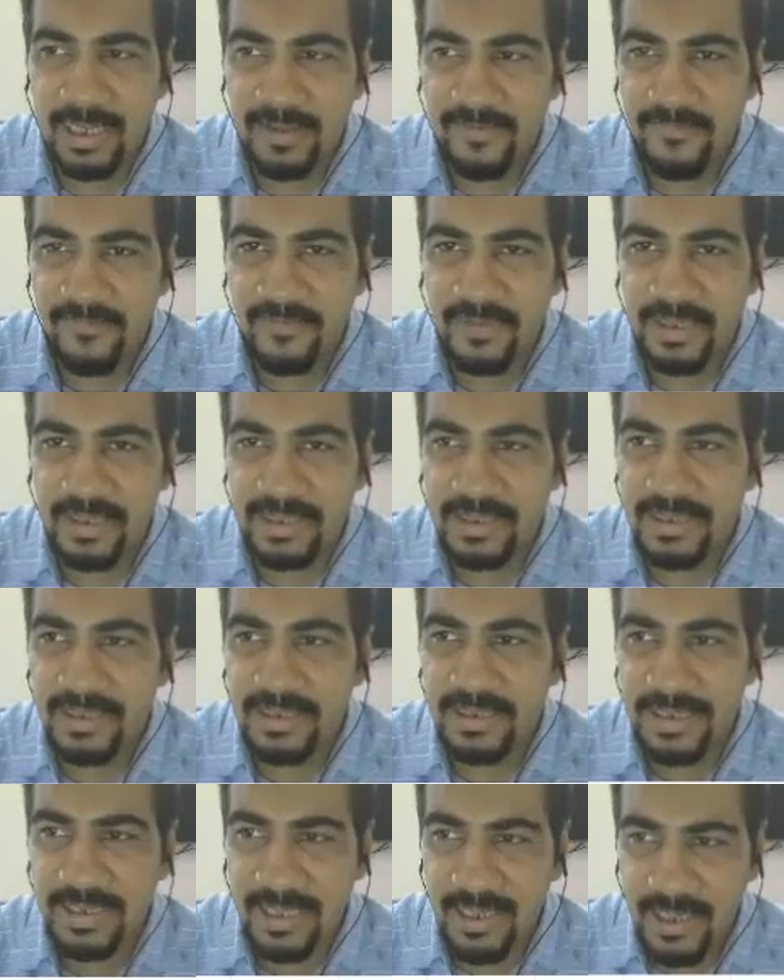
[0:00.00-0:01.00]
If
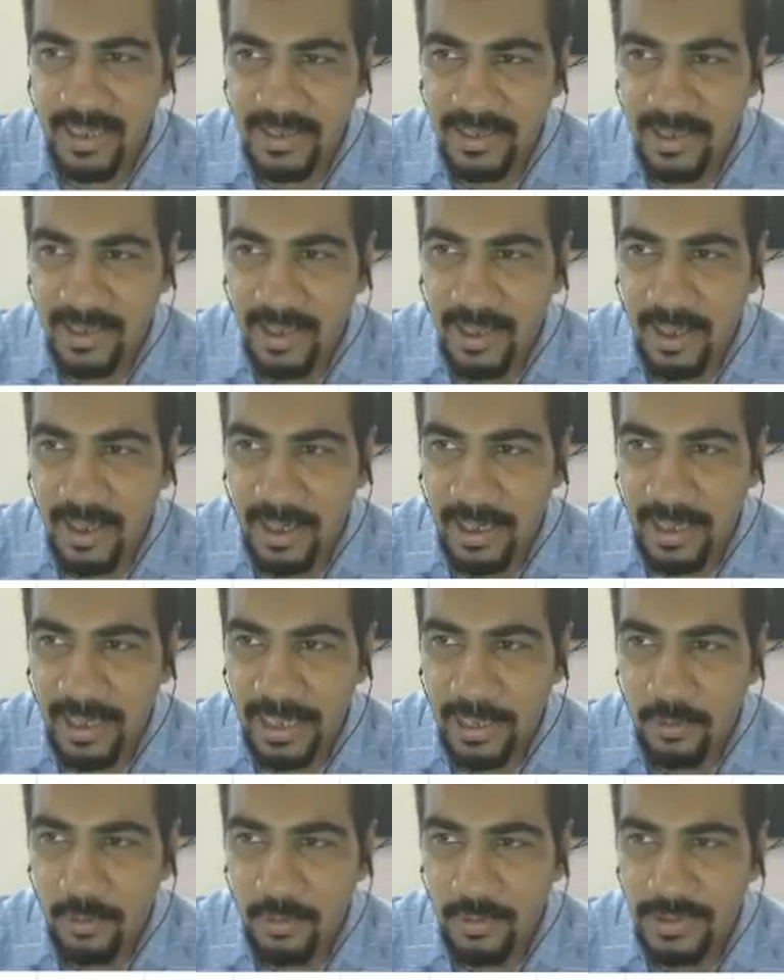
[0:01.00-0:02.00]
this correction
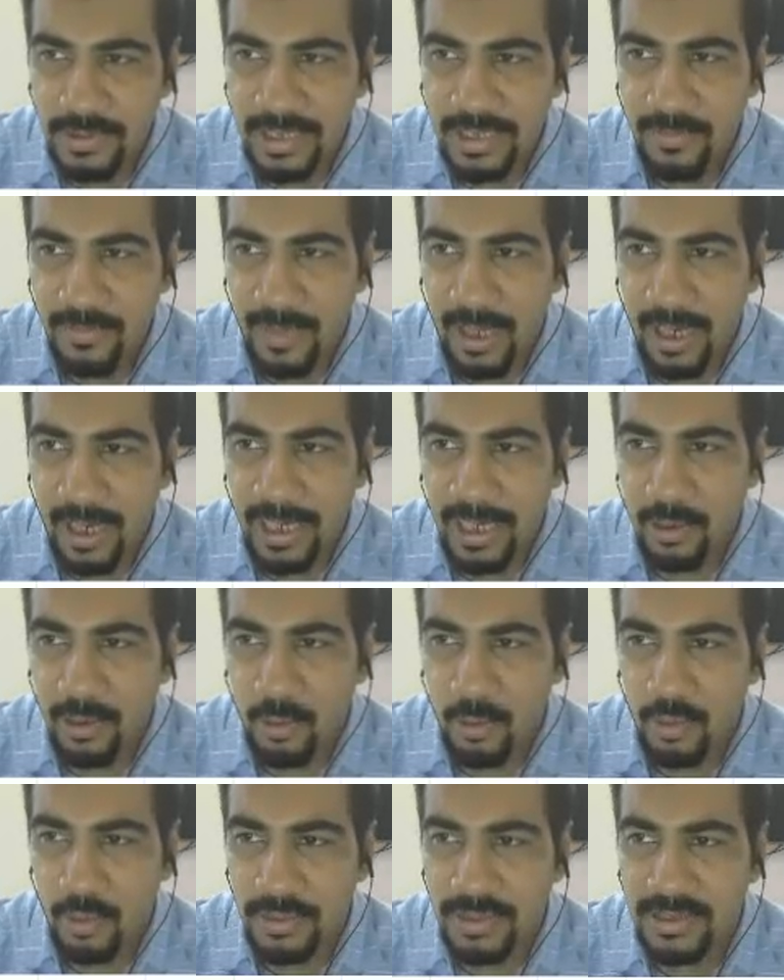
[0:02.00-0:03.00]
continues and the market
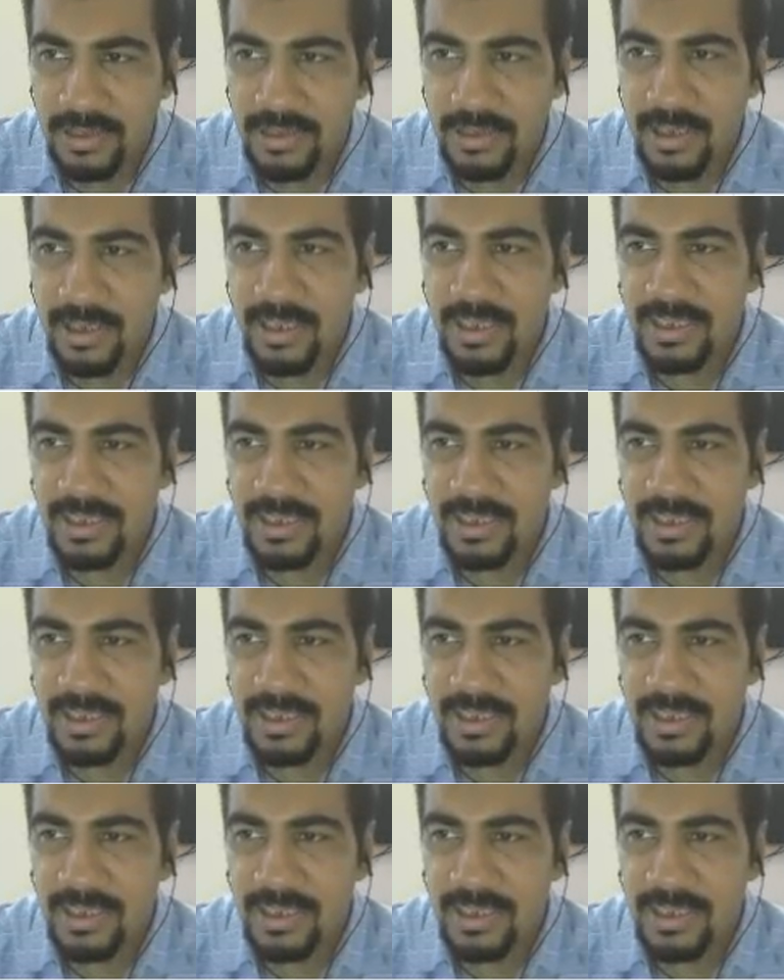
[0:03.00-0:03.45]
closes